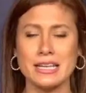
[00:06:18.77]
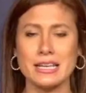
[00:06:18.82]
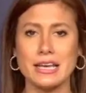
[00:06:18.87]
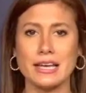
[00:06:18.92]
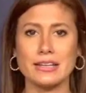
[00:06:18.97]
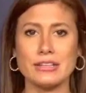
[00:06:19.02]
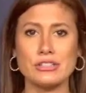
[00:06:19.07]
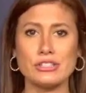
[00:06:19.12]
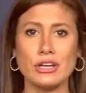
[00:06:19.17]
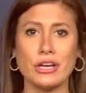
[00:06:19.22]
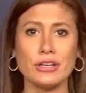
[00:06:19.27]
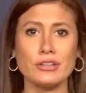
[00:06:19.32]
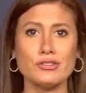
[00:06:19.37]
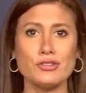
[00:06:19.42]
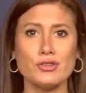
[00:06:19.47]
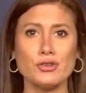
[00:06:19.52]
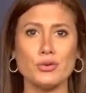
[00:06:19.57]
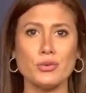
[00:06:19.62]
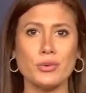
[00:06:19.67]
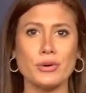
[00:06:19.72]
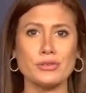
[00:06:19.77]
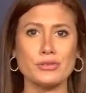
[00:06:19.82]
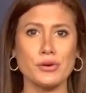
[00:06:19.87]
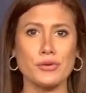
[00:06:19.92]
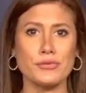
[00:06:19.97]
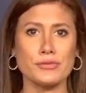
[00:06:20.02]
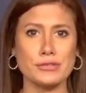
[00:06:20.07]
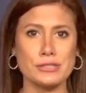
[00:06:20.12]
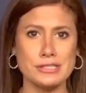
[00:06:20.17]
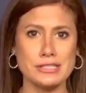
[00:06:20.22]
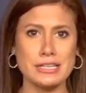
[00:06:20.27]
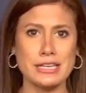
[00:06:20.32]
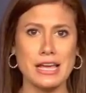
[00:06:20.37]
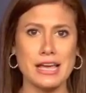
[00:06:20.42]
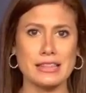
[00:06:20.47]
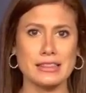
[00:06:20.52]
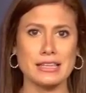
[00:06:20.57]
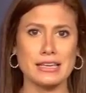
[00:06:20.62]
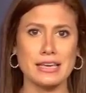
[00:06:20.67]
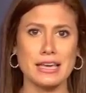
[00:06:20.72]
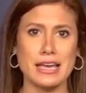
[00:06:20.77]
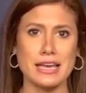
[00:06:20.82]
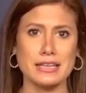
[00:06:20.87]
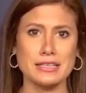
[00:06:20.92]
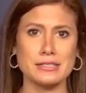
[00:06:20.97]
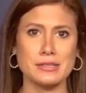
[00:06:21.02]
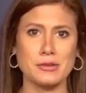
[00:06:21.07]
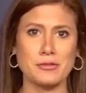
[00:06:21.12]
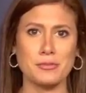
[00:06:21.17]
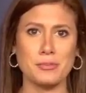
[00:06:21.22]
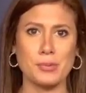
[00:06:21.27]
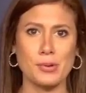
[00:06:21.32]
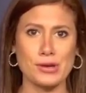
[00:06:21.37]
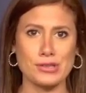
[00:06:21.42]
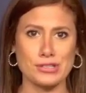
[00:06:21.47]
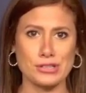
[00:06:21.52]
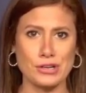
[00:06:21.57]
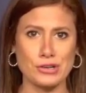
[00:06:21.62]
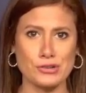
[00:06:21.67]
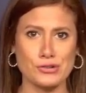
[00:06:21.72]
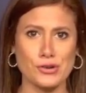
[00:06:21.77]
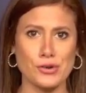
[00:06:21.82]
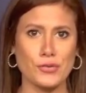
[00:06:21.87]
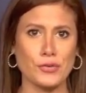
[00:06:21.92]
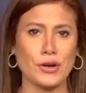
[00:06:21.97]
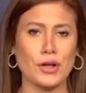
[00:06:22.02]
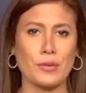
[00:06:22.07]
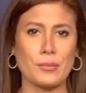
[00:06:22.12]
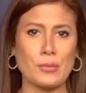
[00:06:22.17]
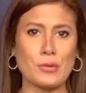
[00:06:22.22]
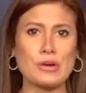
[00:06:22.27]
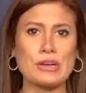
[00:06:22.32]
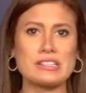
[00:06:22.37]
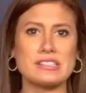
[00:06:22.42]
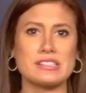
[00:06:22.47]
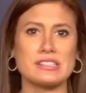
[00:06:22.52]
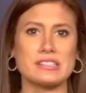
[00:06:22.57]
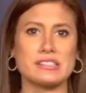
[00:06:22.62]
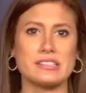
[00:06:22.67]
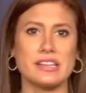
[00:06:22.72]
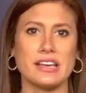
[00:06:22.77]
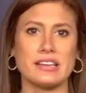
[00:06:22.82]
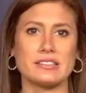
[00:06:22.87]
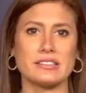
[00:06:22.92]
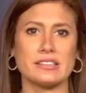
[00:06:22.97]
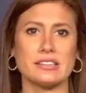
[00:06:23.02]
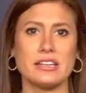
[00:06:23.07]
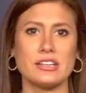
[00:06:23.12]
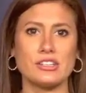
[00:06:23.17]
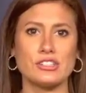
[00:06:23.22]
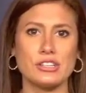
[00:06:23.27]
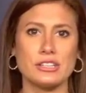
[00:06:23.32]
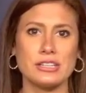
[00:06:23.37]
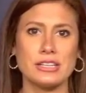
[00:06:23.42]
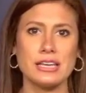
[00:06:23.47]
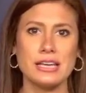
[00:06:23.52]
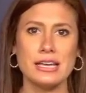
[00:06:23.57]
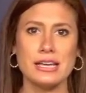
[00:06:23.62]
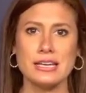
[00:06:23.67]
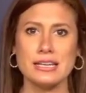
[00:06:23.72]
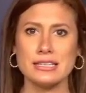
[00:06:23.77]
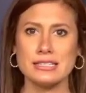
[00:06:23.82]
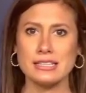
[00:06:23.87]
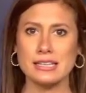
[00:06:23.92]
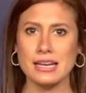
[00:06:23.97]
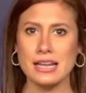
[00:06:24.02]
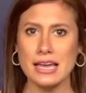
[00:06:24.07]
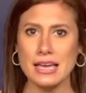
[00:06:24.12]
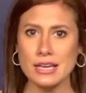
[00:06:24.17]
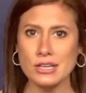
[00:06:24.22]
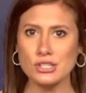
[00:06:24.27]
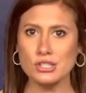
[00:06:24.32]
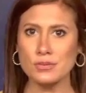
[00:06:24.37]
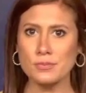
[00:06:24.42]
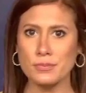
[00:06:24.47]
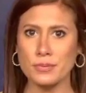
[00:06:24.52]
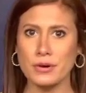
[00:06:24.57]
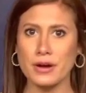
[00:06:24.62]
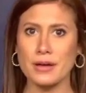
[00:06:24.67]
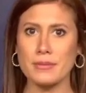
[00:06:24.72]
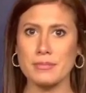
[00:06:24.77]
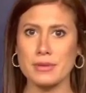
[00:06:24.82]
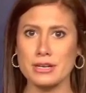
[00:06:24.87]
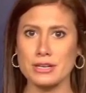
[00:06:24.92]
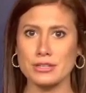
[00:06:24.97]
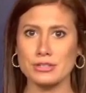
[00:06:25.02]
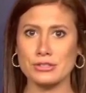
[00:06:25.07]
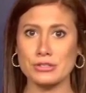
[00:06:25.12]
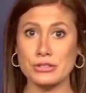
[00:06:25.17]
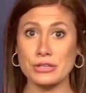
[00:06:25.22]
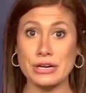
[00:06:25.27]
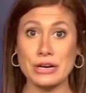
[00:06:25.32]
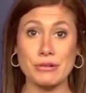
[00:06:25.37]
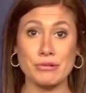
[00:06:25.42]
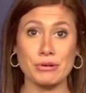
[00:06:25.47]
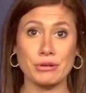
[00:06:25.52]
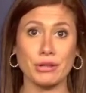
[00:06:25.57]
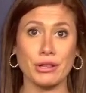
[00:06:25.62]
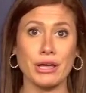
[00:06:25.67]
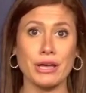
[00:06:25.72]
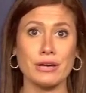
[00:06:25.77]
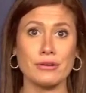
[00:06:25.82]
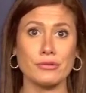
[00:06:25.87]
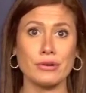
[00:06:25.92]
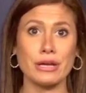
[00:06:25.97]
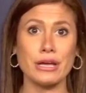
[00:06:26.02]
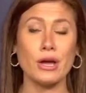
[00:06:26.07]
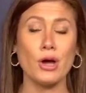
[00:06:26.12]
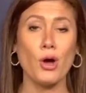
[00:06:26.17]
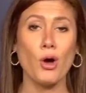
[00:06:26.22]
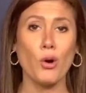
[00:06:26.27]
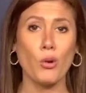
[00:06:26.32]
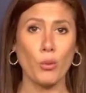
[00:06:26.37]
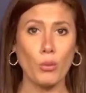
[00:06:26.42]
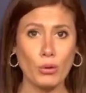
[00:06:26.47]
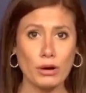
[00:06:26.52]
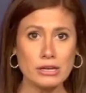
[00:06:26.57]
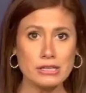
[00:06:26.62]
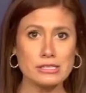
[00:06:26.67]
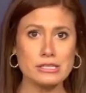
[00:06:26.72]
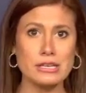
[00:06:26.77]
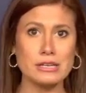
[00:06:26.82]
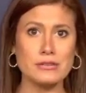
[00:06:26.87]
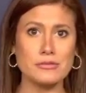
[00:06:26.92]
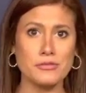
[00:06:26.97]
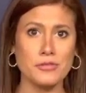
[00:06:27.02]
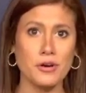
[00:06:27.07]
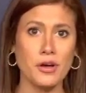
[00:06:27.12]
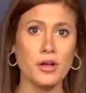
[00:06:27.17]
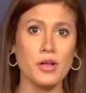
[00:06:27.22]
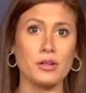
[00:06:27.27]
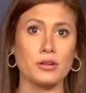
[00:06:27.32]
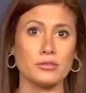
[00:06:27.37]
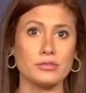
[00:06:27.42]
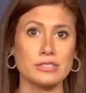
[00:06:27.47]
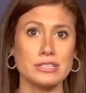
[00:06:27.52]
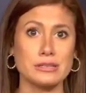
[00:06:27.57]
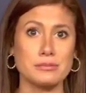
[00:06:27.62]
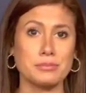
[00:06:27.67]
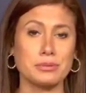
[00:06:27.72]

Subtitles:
a judge who was overseeing the case of President Jovenel Moïse's assassination said Haitian Prime Minister Ariel Henry was involved in